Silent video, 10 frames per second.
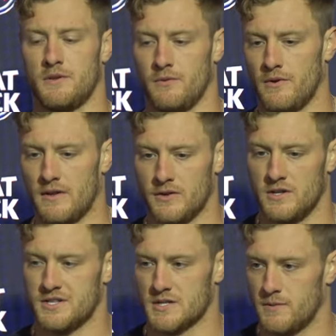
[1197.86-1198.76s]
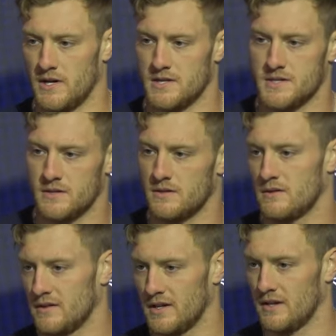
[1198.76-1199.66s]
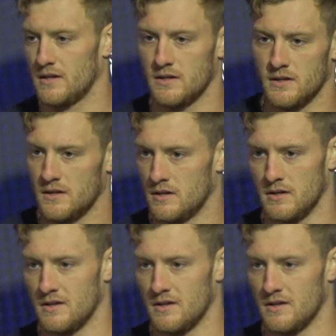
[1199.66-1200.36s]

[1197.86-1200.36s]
we ran thirty-six plays. Like, you